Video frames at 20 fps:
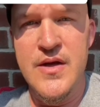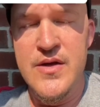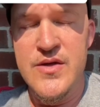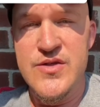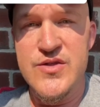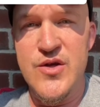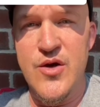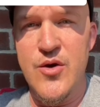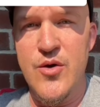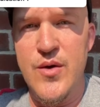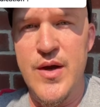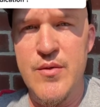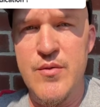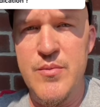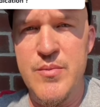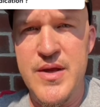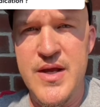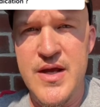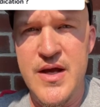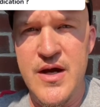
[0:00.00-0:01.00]
So it
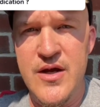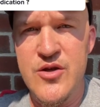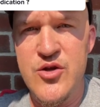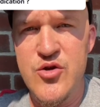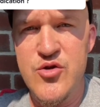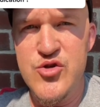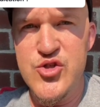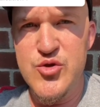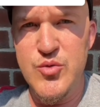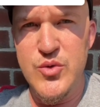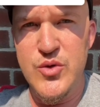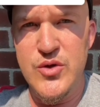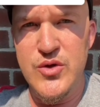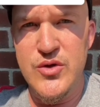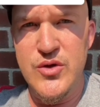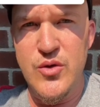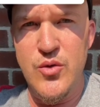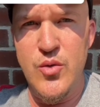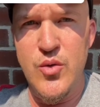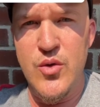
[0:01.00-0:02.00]
would be
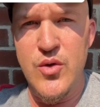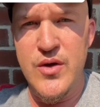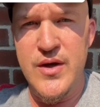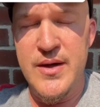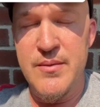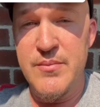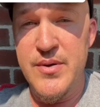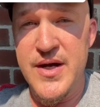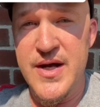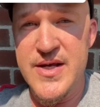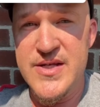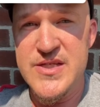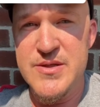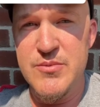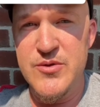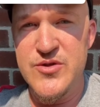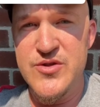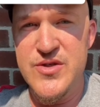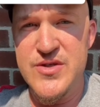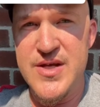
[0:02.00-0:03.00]
unusual or
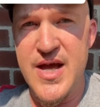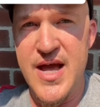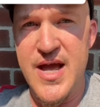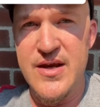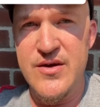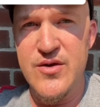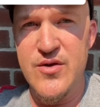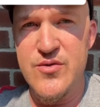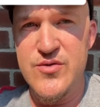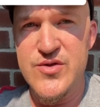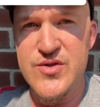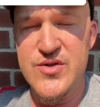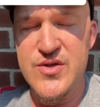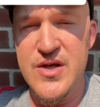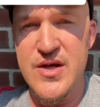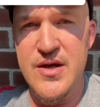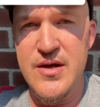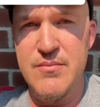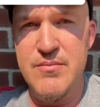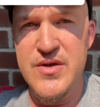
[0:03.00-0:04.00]
impossible to diagnose
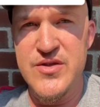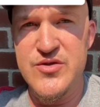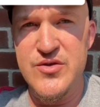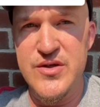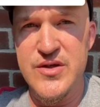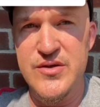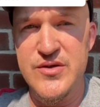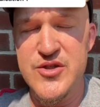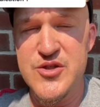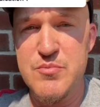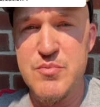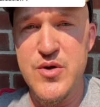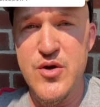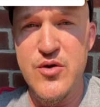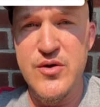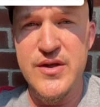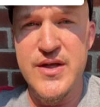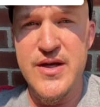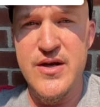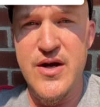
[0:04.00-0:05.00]
uh, mental illness
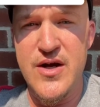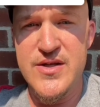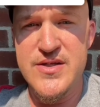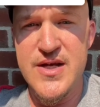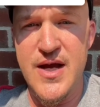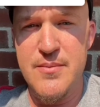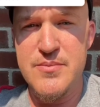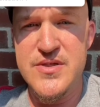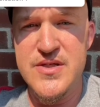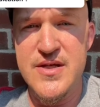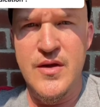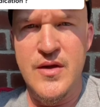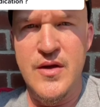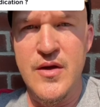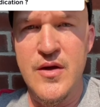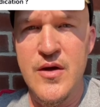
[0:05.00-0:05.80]
purely at autopsy,